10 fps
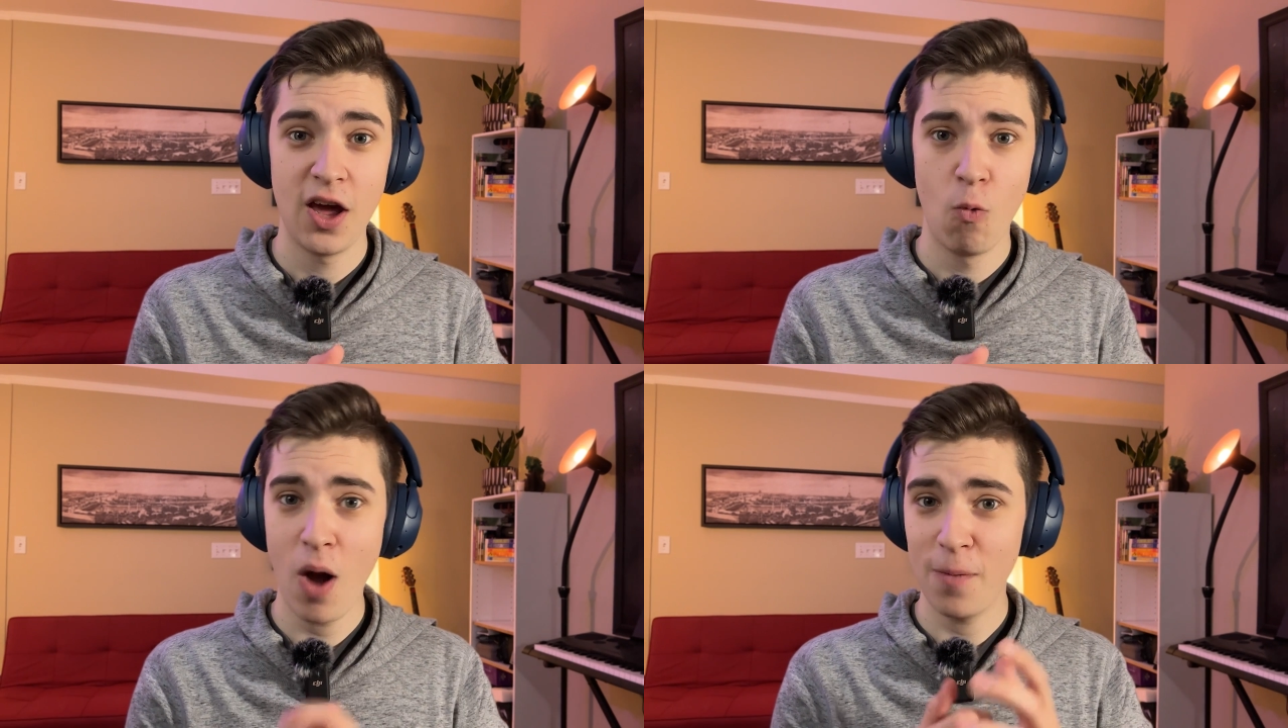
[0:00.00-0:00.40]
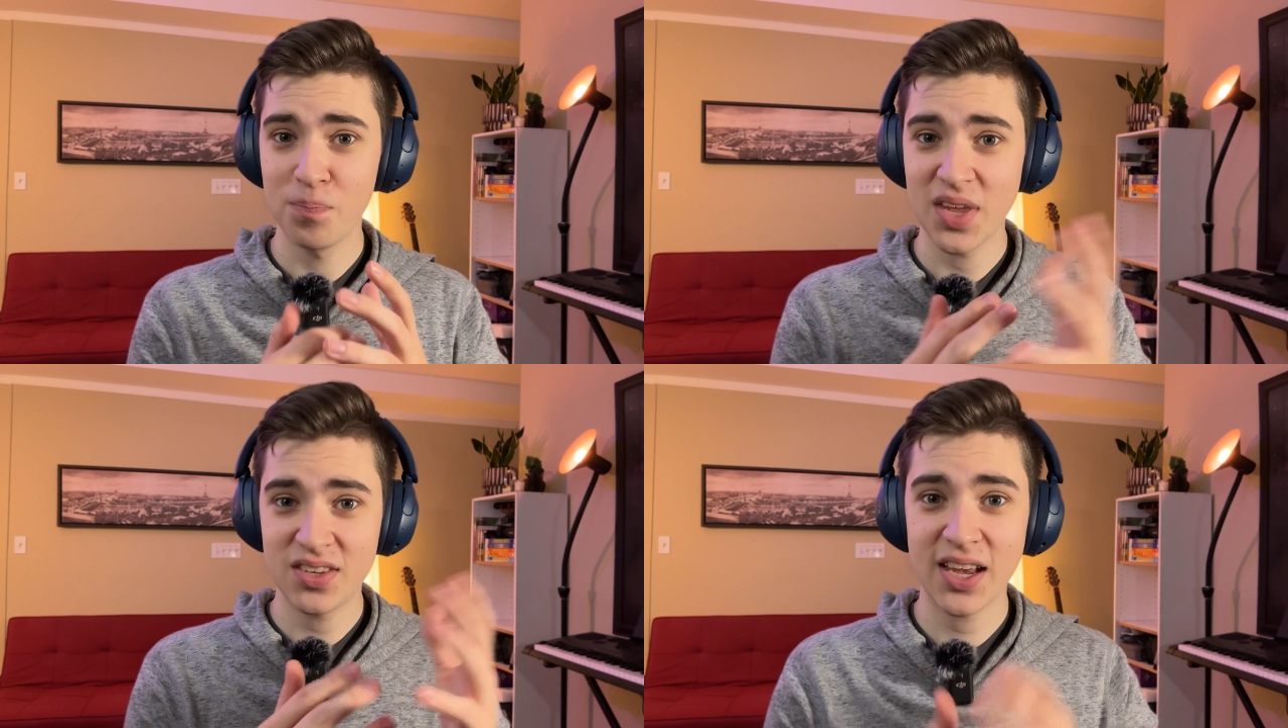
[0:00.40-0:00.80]
Well,
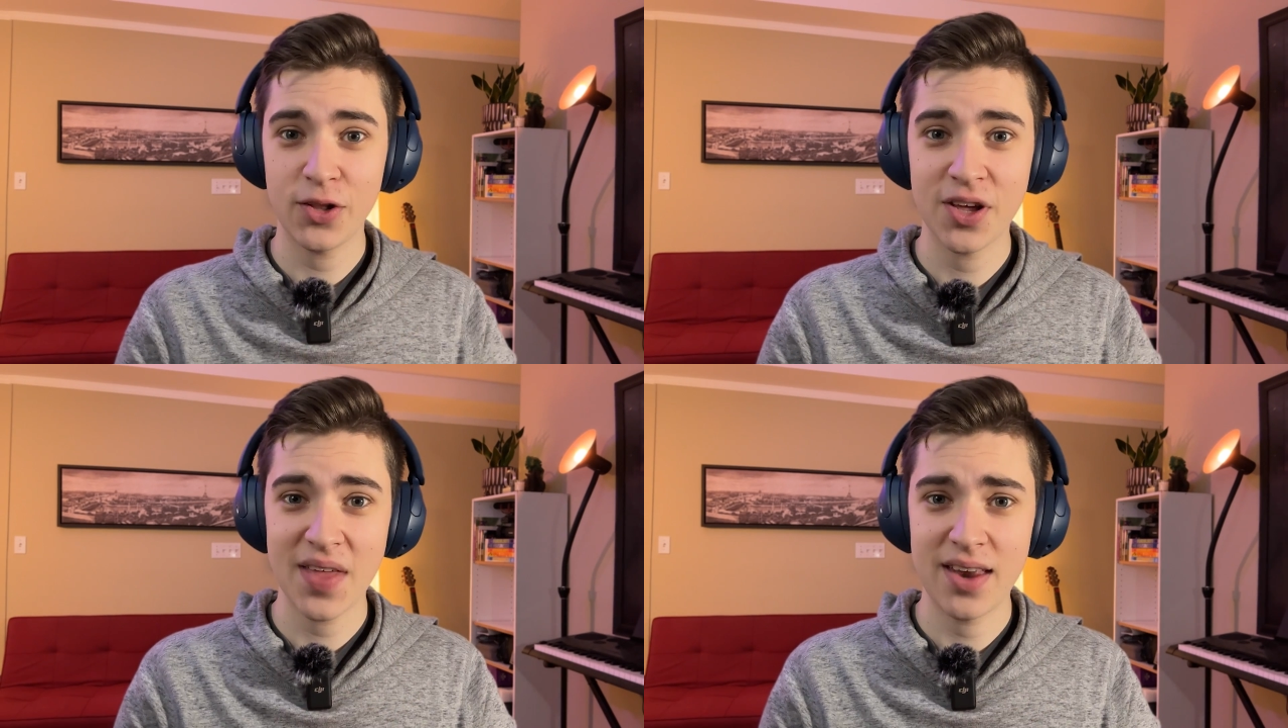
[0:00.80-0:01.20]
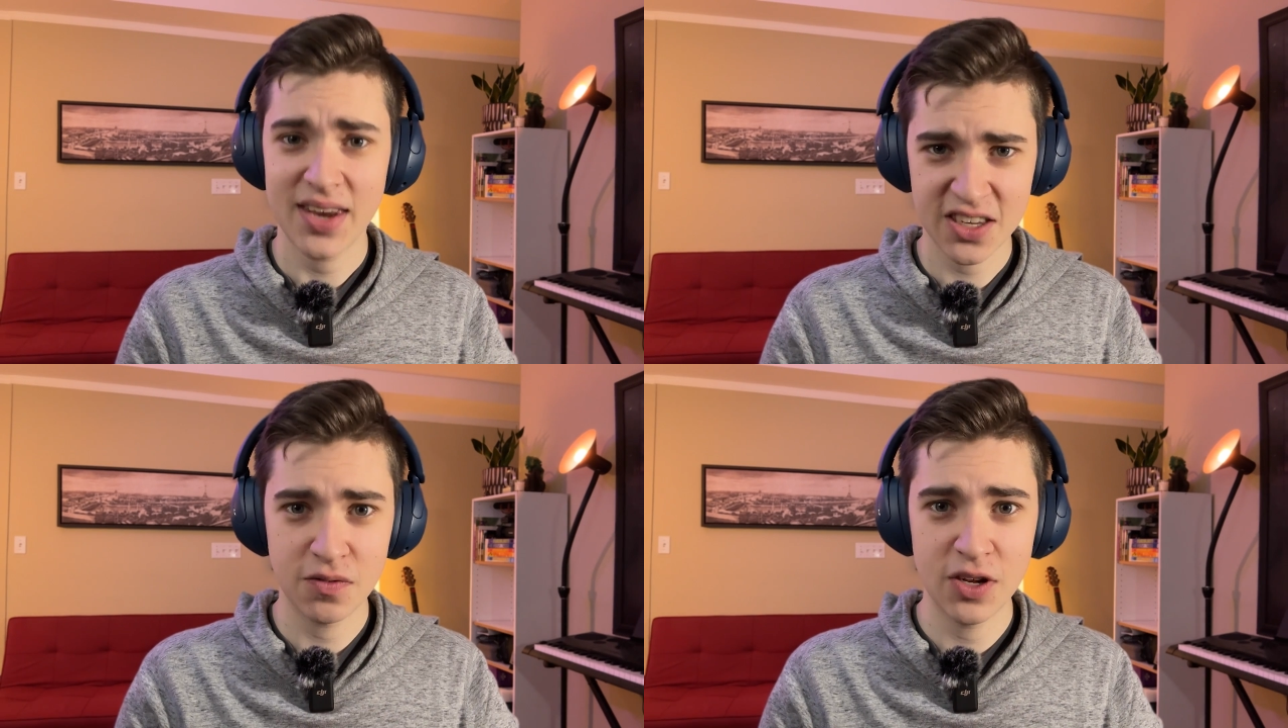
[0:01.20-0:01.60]
let's take a look at that
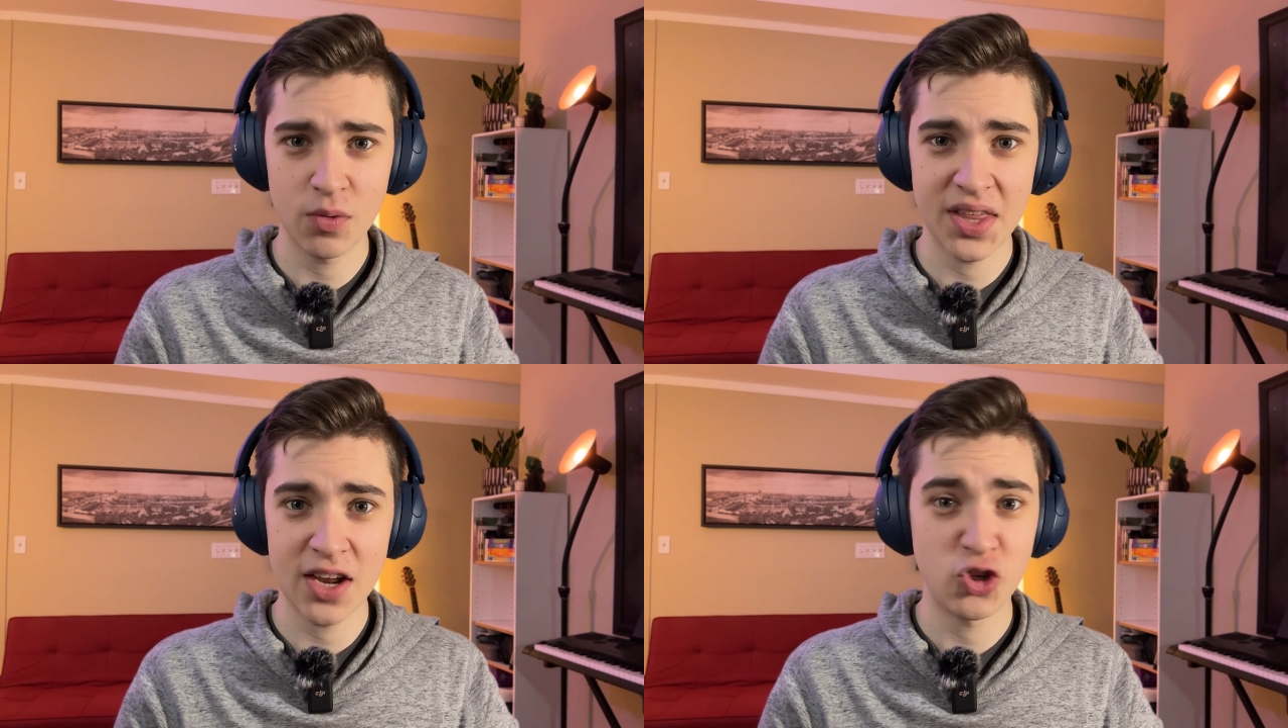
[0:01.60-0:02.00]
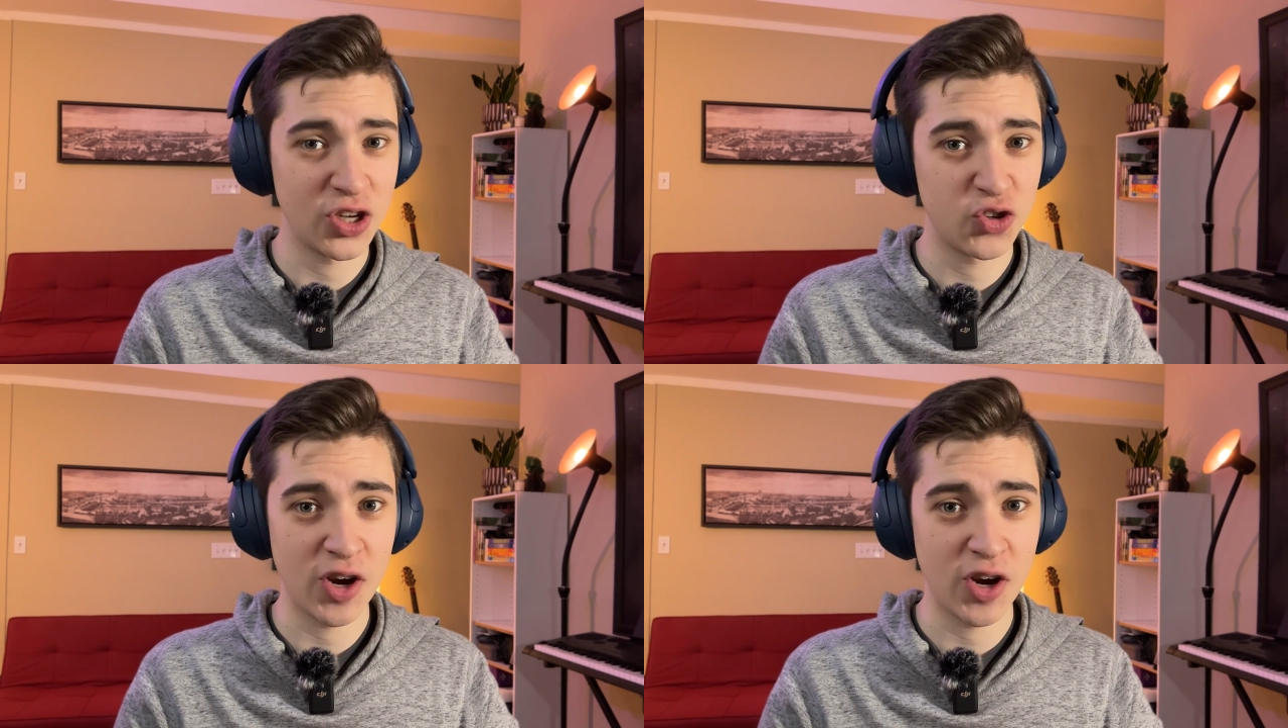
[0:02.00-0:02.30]
next video that I just